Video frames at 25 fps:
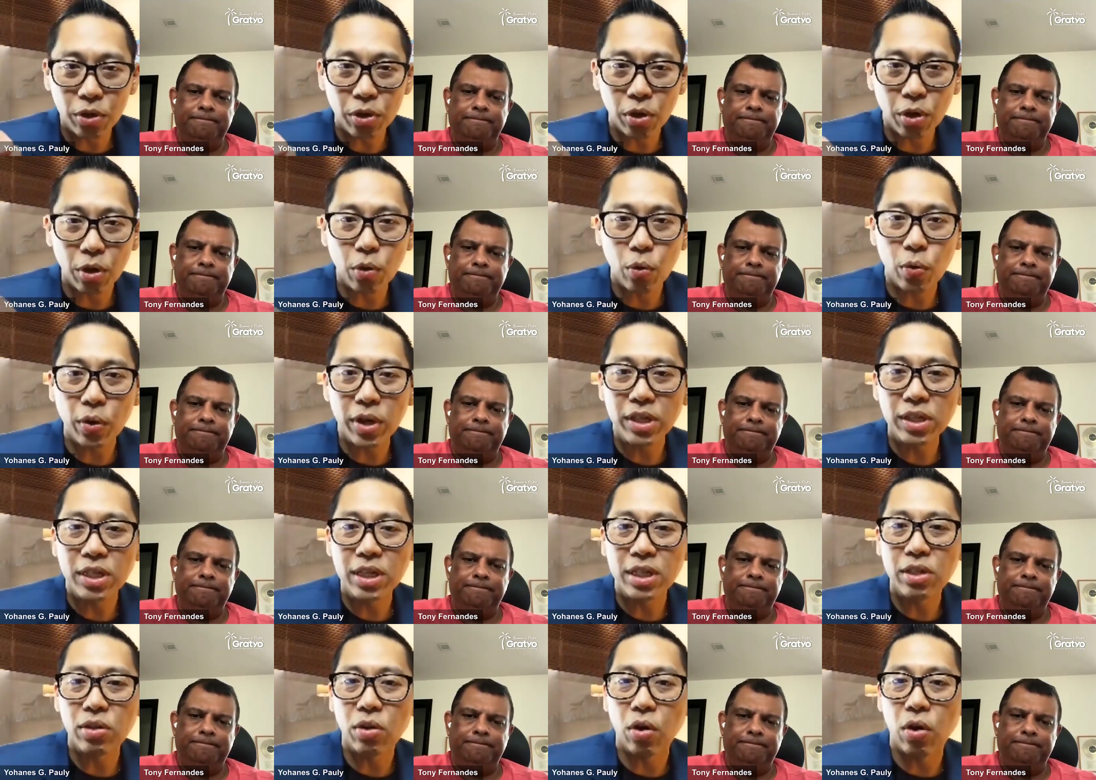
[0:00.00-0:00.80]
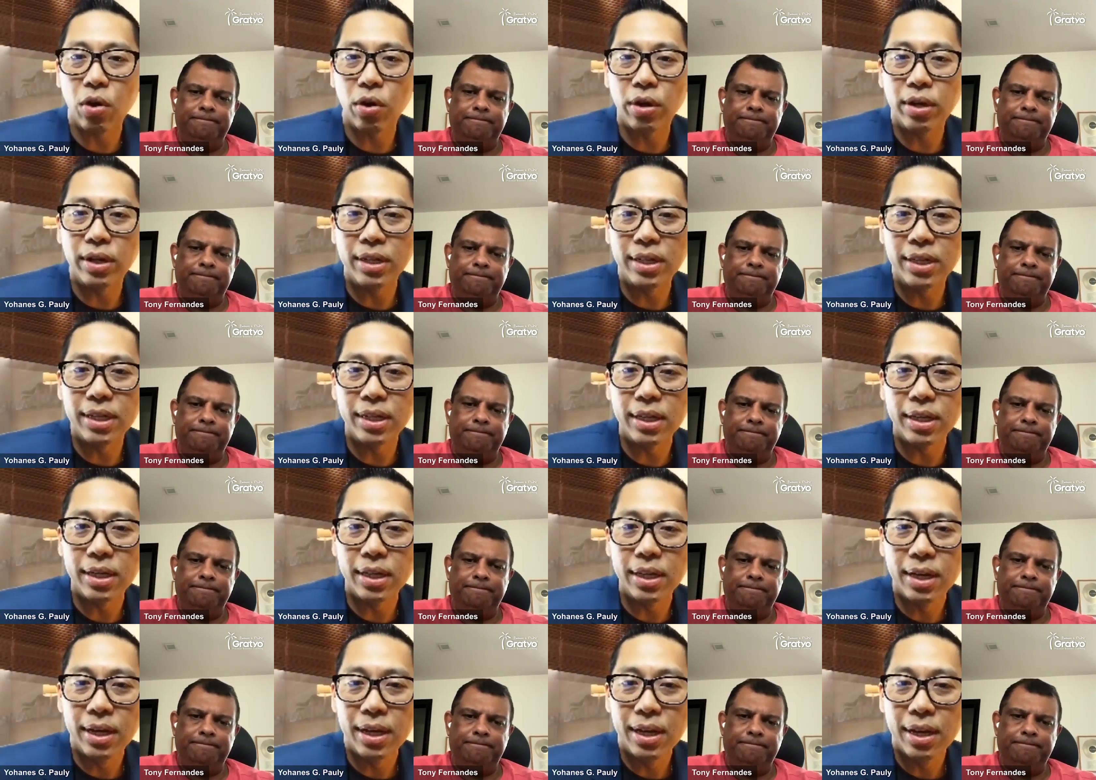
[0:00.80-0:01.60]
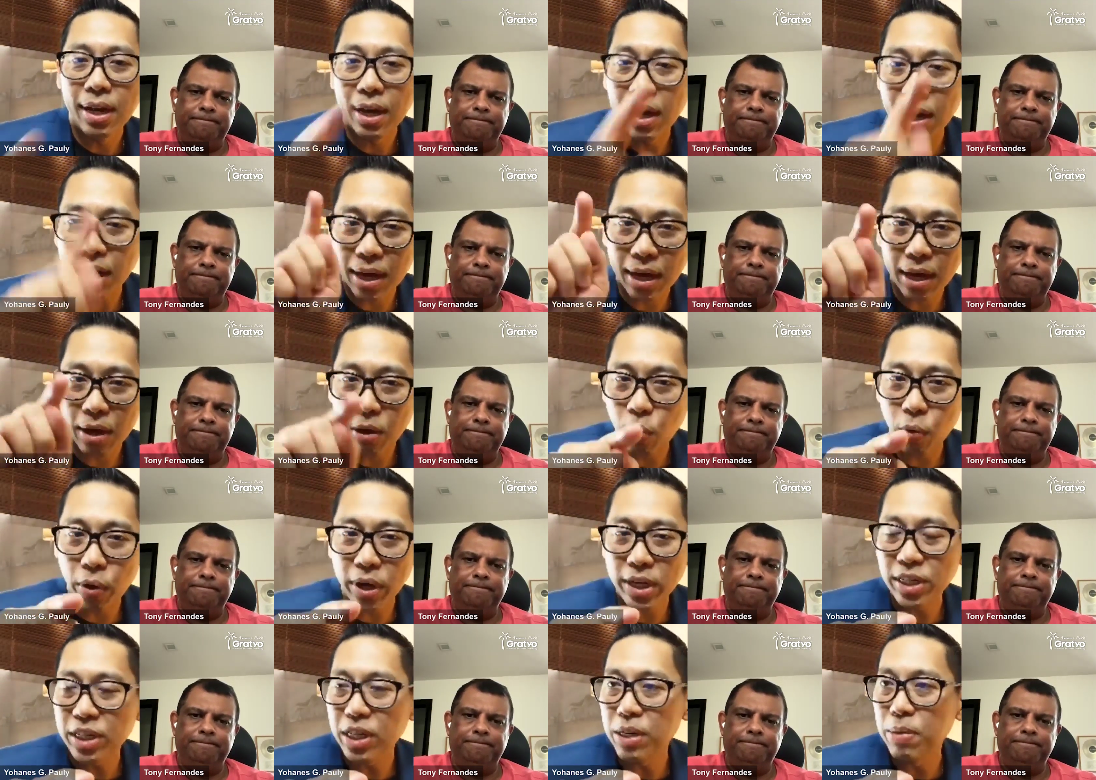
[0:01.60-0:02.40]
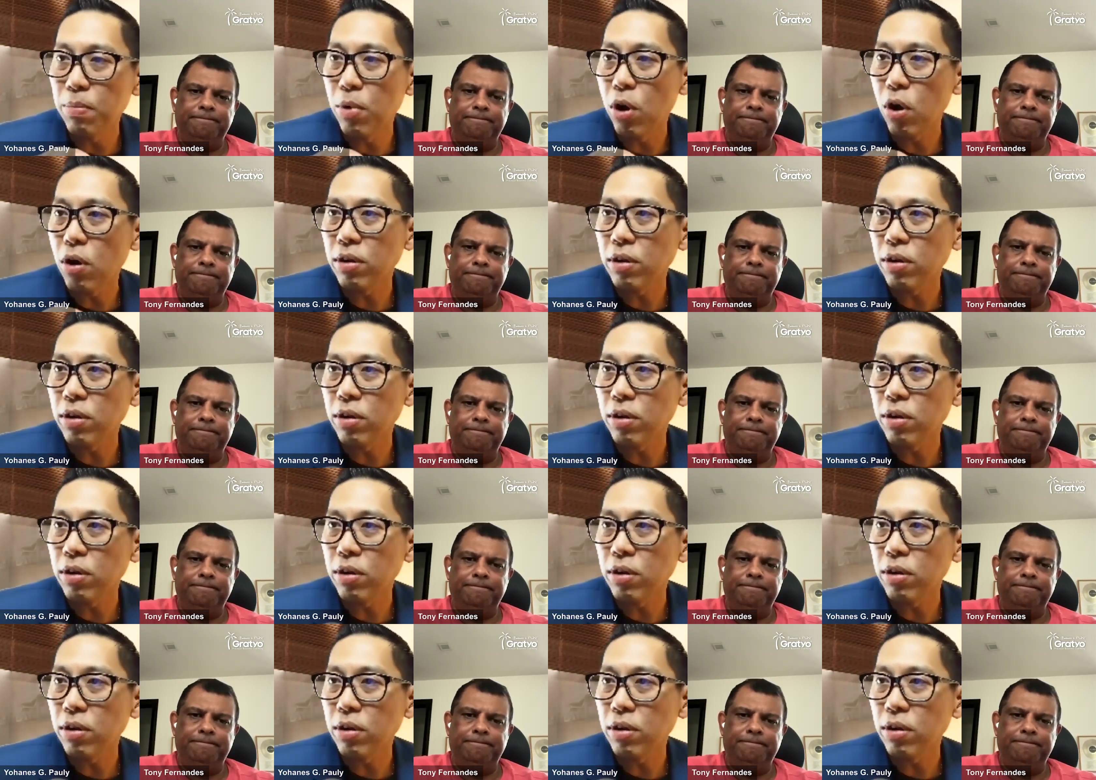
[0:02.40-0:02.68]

Speaker 1: put your questions on the uh, question